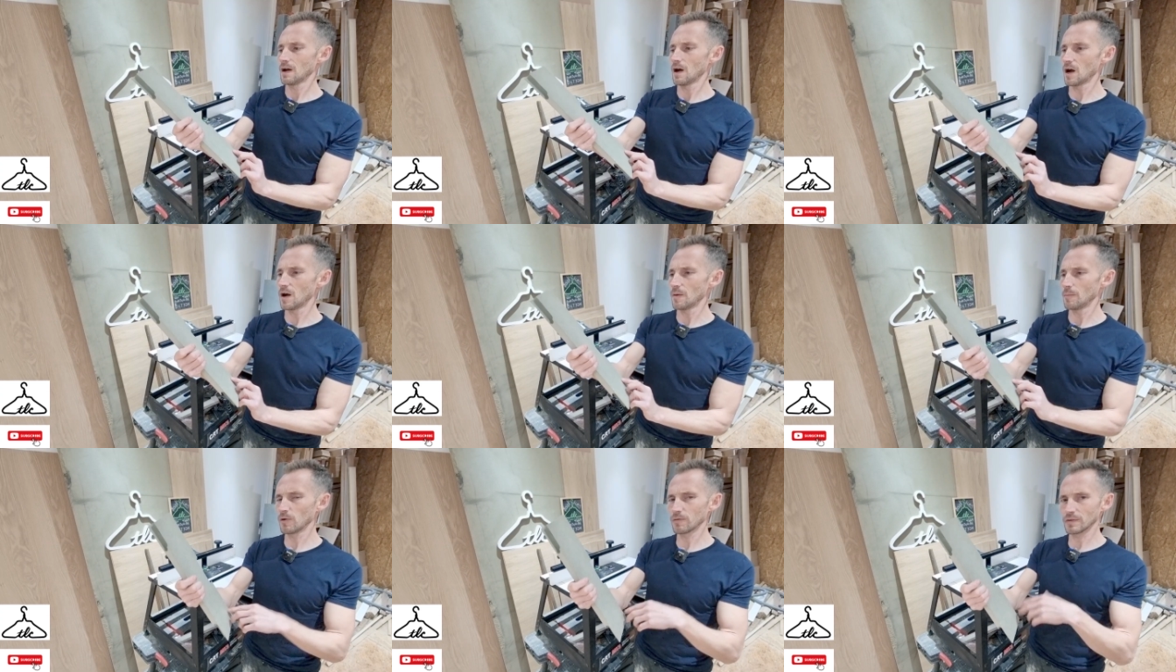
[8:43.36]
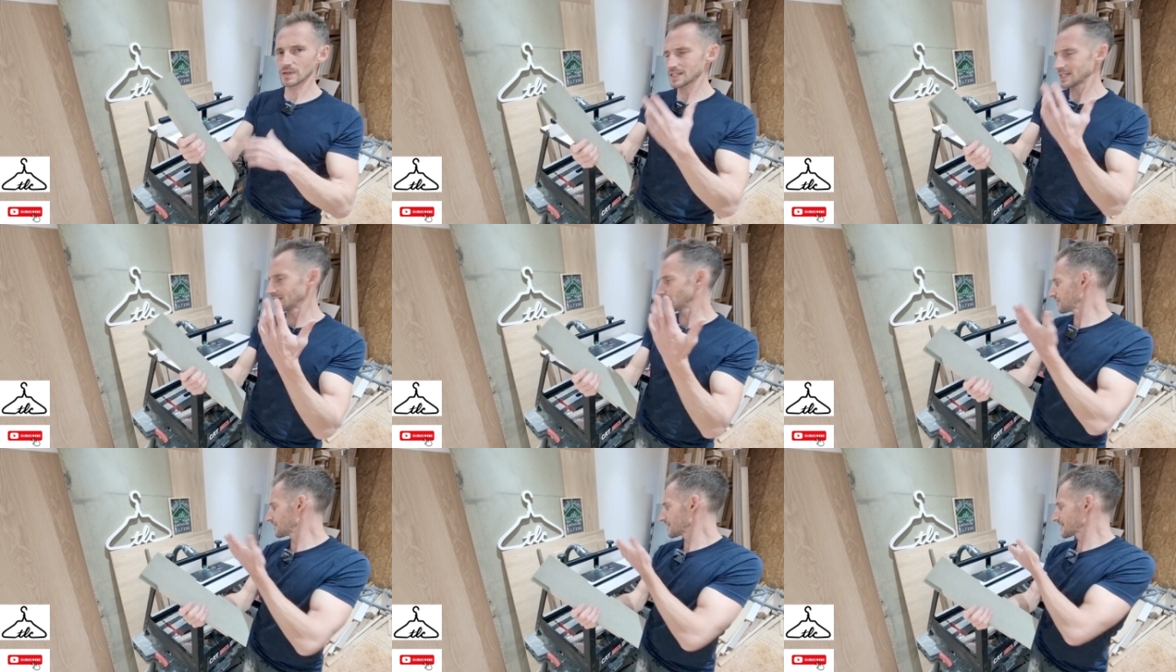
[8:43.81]

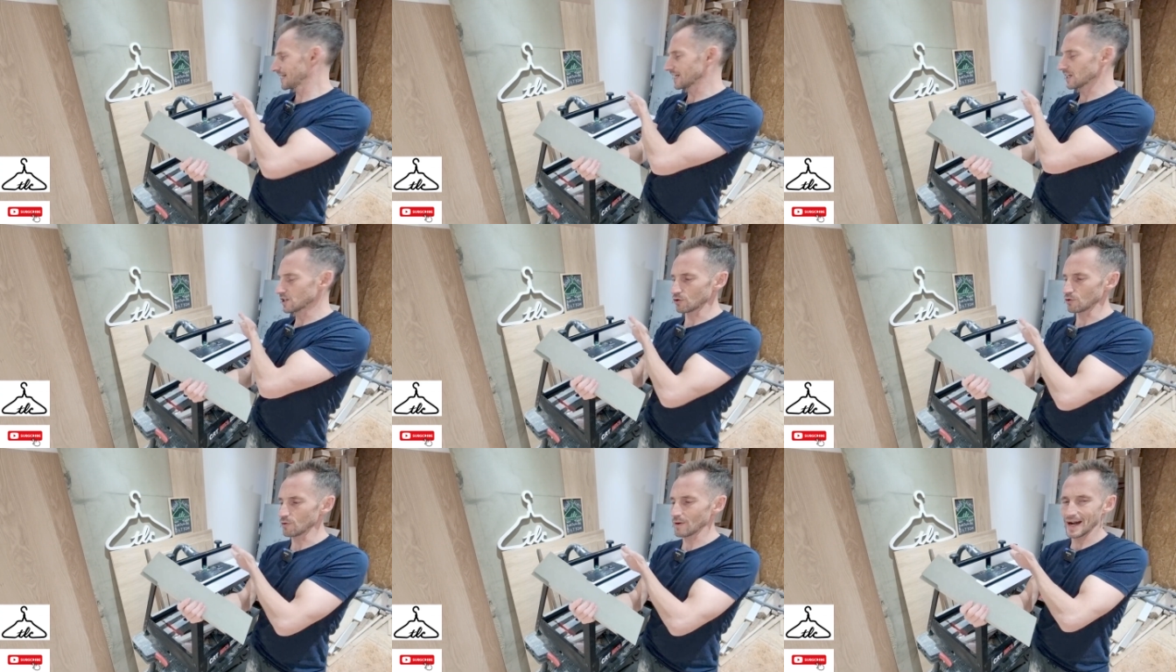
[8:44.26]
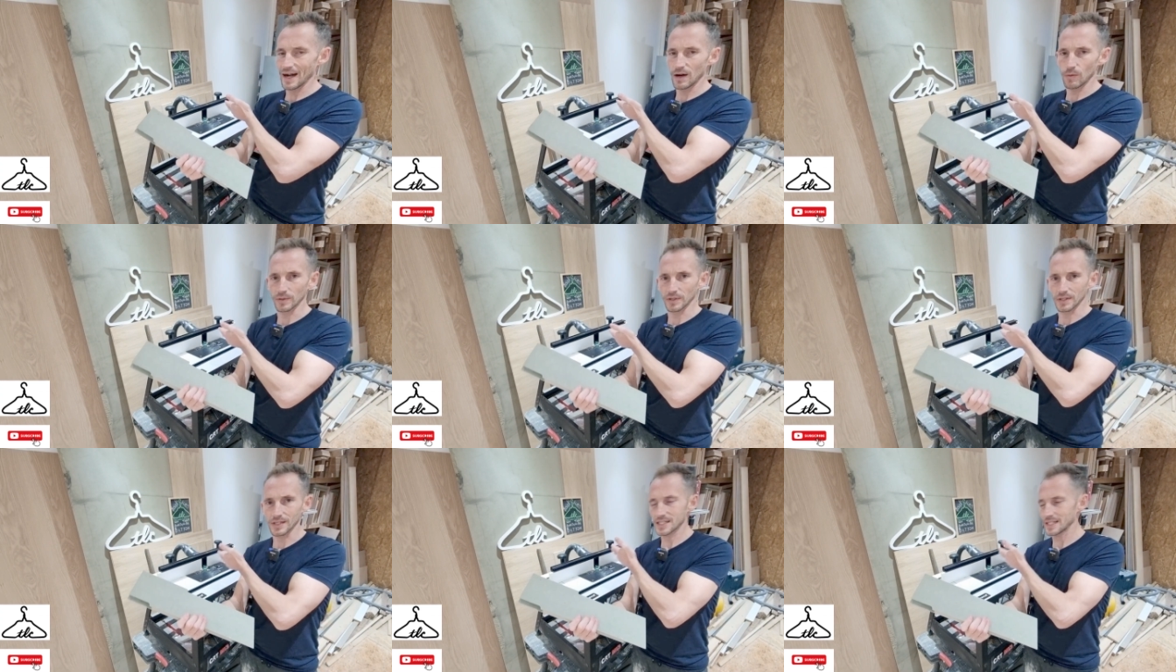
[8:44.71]
Obviously, you can tinker
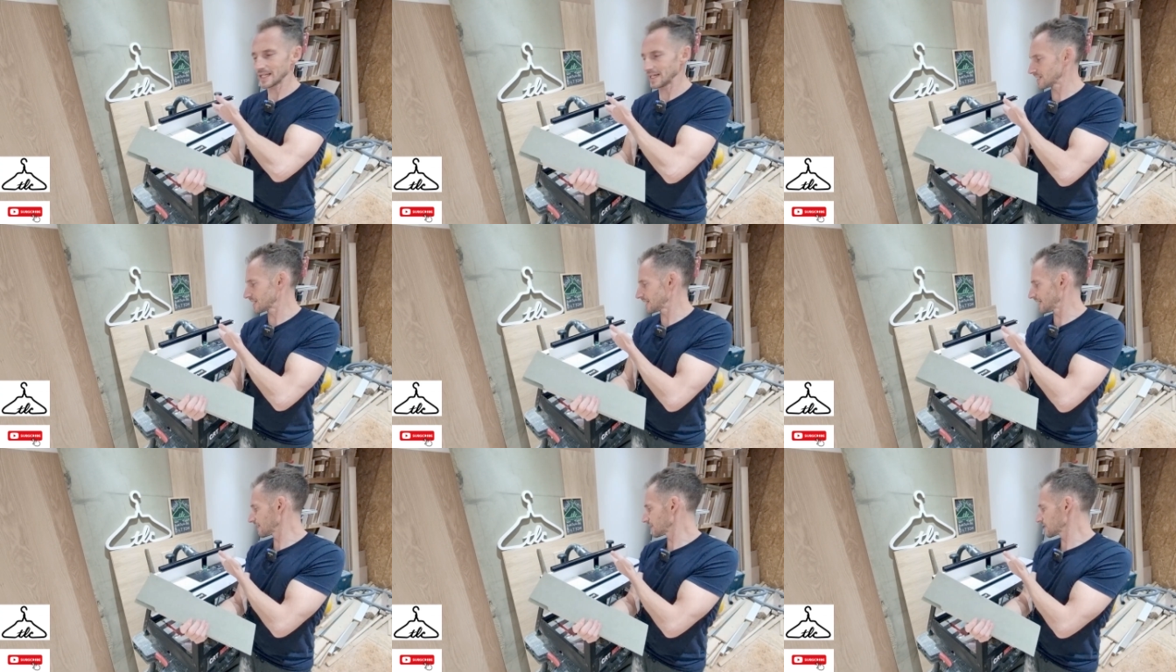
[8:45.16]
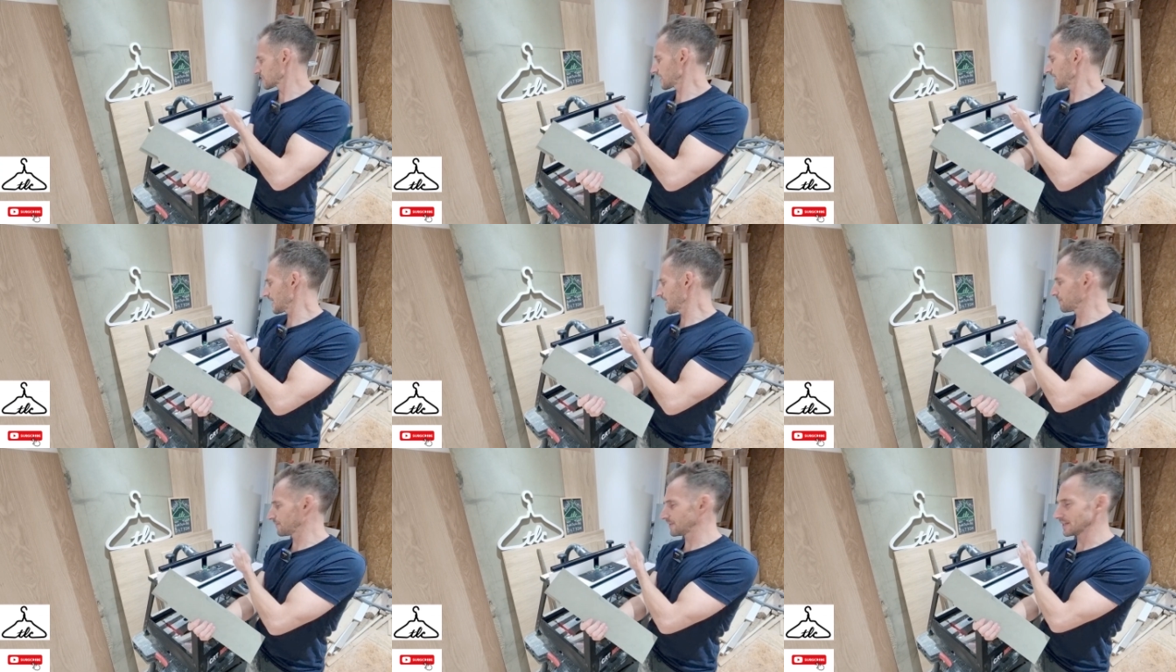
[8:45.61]
around with the settings.
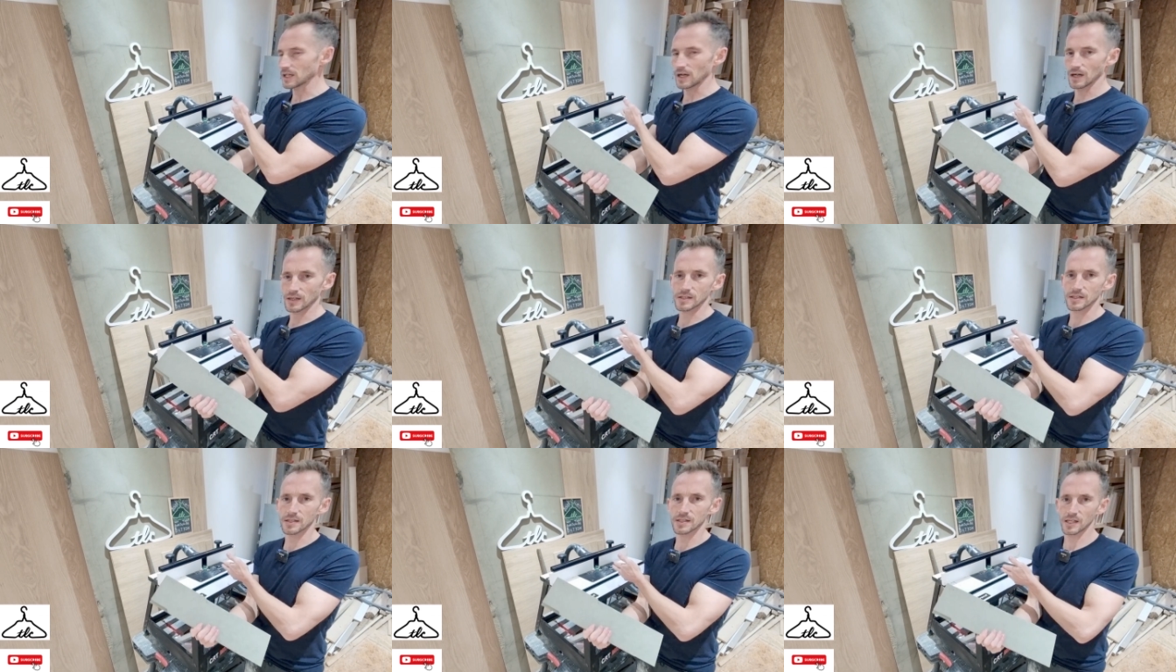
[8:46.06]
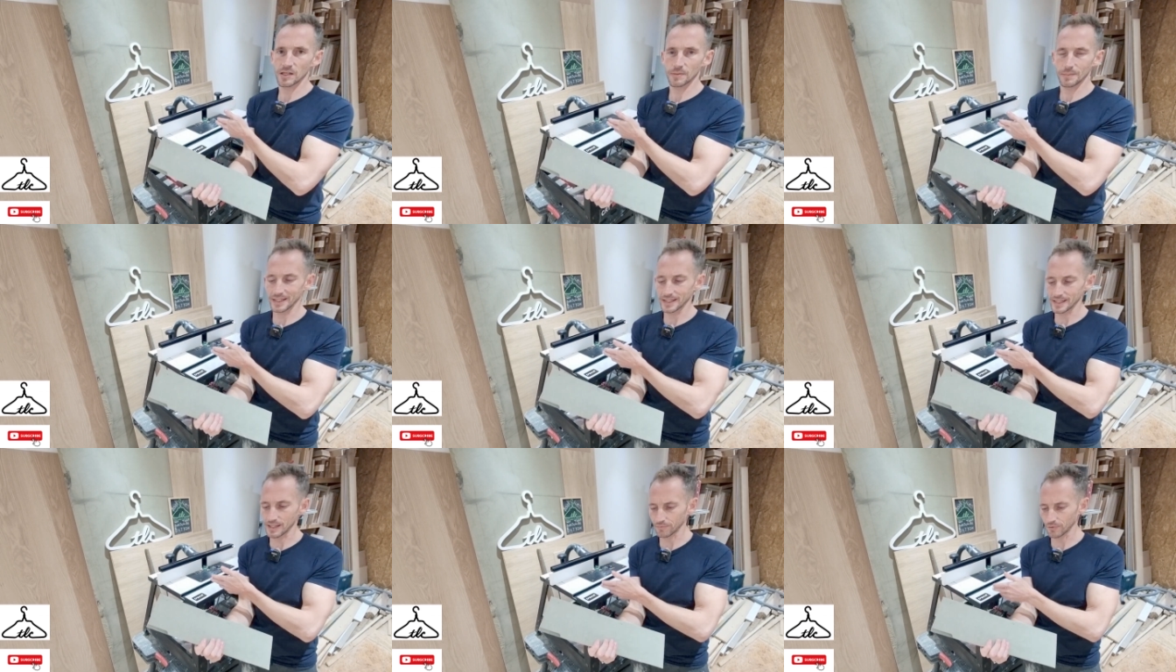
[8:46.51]
Every cutter is going to
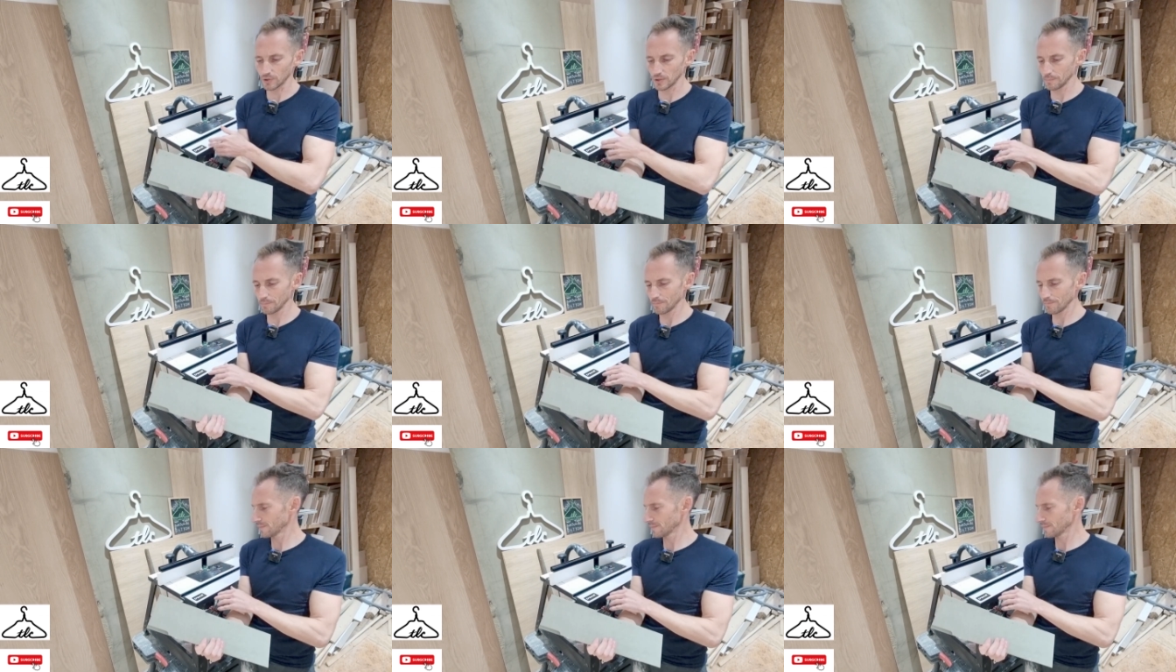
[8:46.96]
be different.